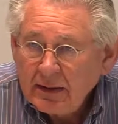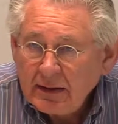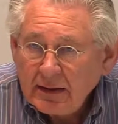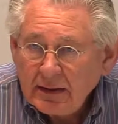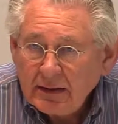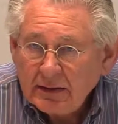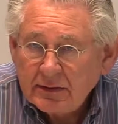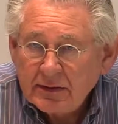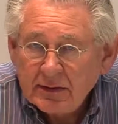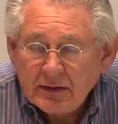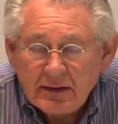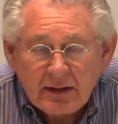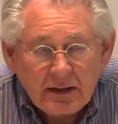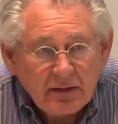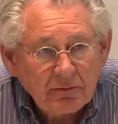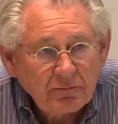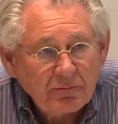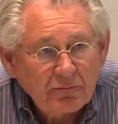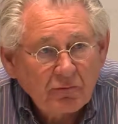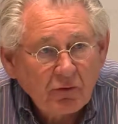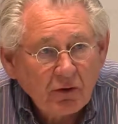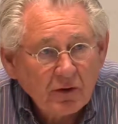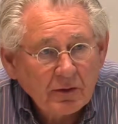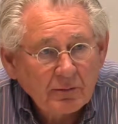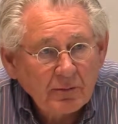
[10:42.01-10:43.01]
into the
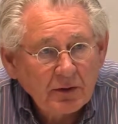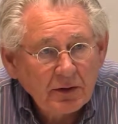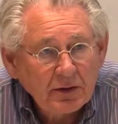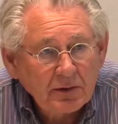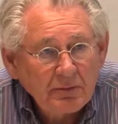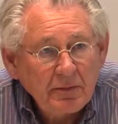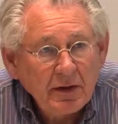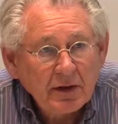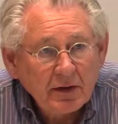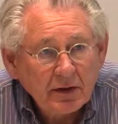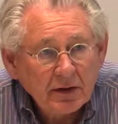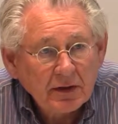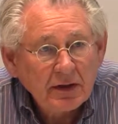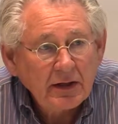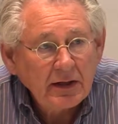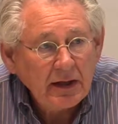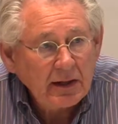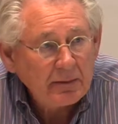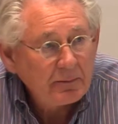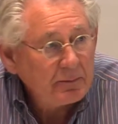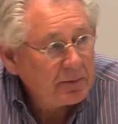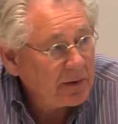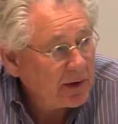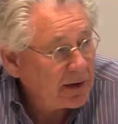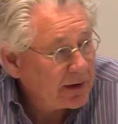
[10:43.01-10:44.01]
informal American
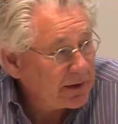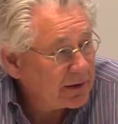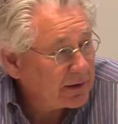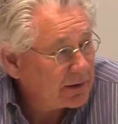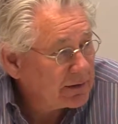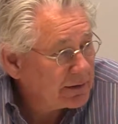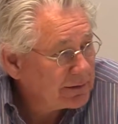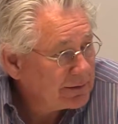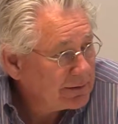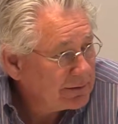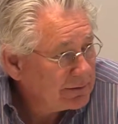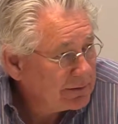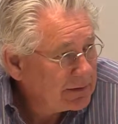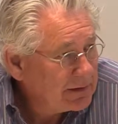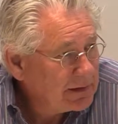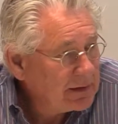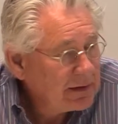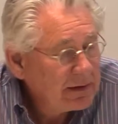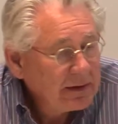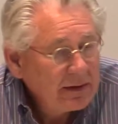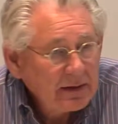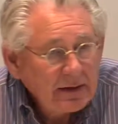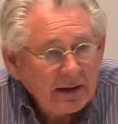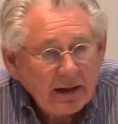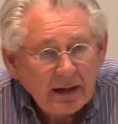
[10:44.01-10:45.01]
empire
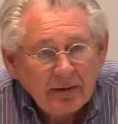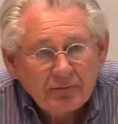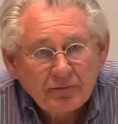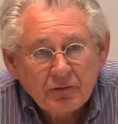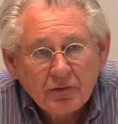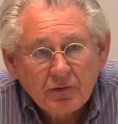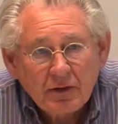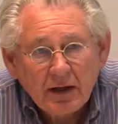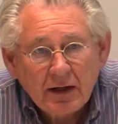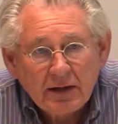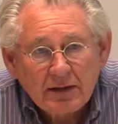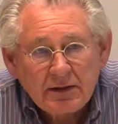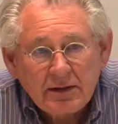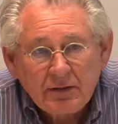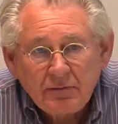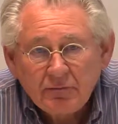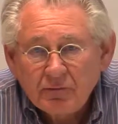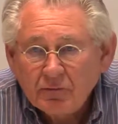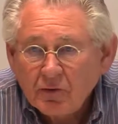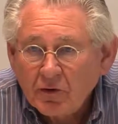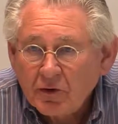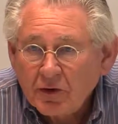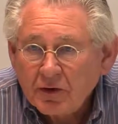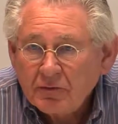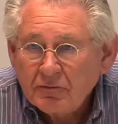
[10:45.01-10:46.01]
after
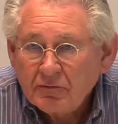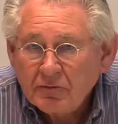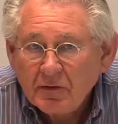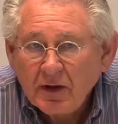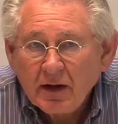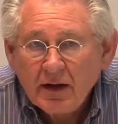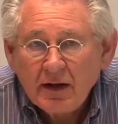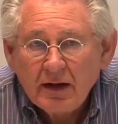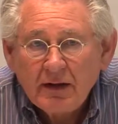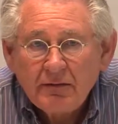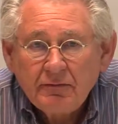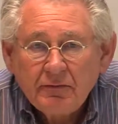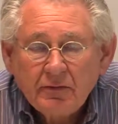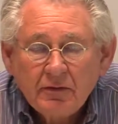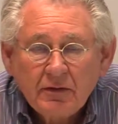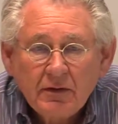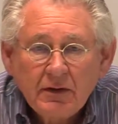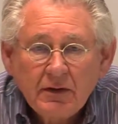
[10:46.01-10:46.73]
1945,